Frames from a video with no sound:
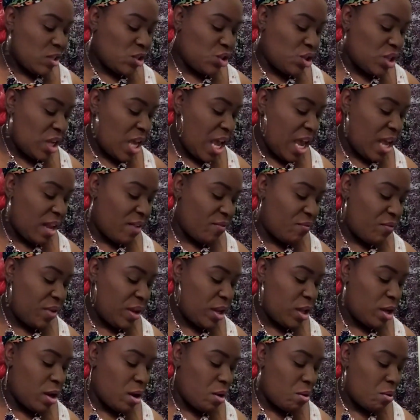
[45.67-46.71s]
She had a
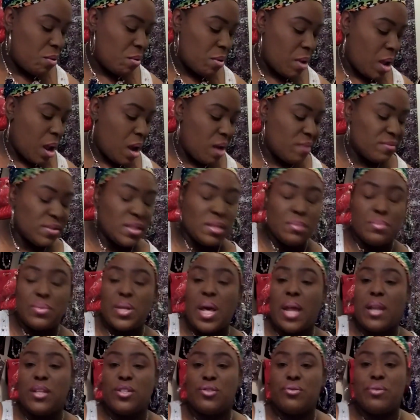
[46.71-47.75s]
video of some
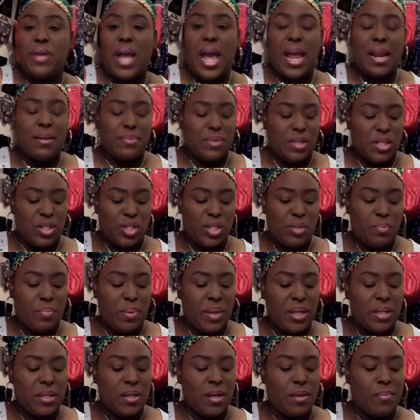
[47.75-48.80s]
Dollar Tree items that she
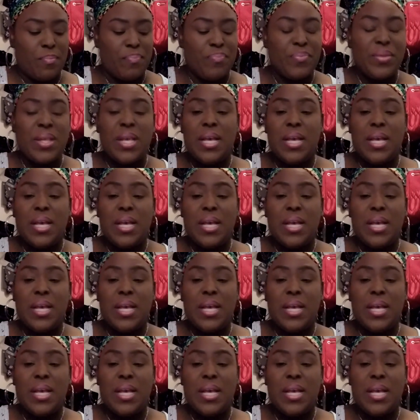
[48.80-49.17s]
picked up.